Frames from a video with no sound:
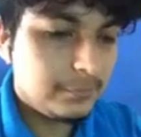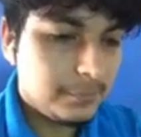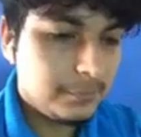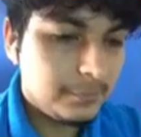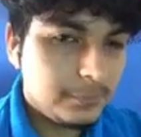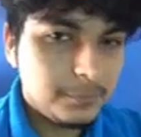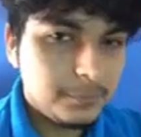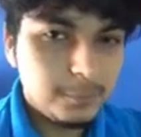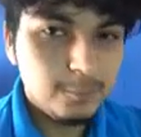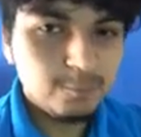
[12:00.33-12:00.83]
and
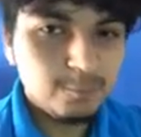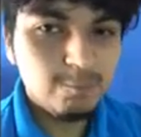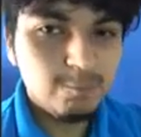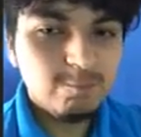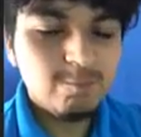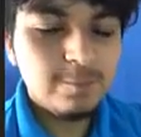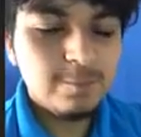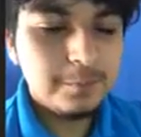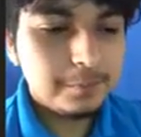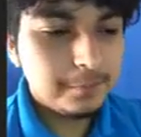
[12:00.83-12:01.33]
then
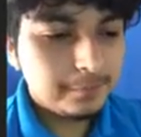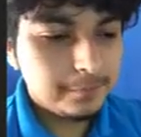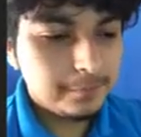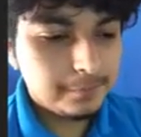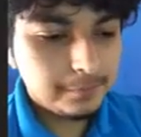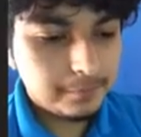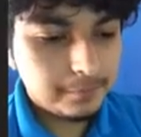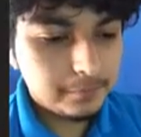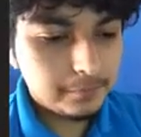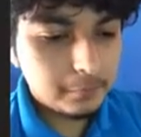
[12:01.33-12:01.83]
take it and
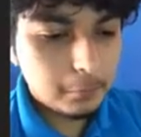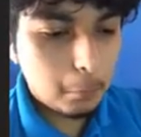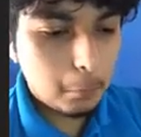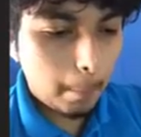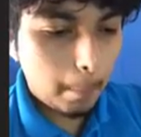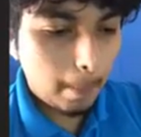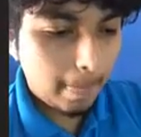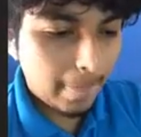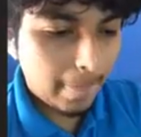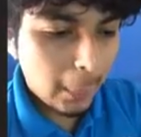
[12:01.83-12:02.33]
put it into their
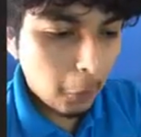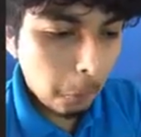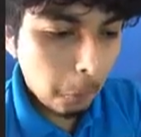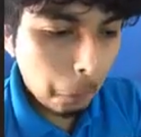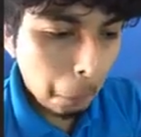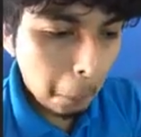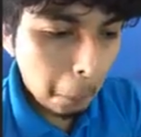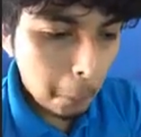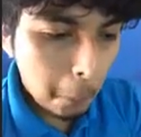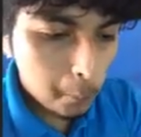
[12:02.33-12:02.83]
mouth
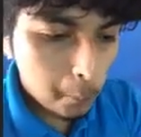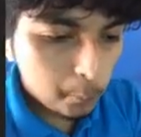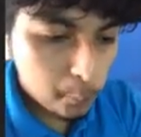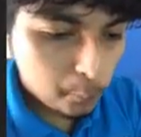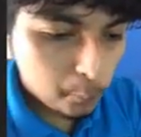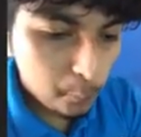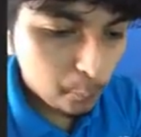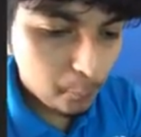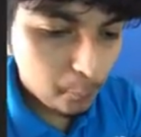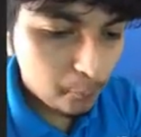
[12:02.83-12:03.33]
and
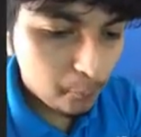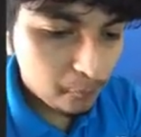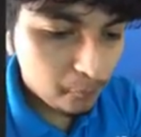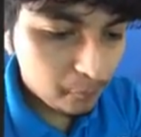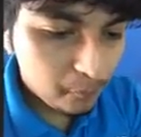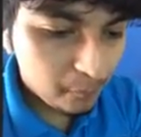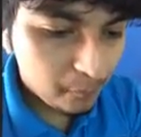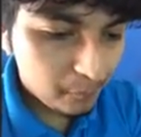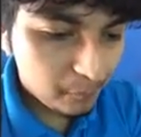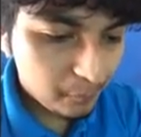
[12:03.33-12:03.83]
suck it down.
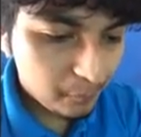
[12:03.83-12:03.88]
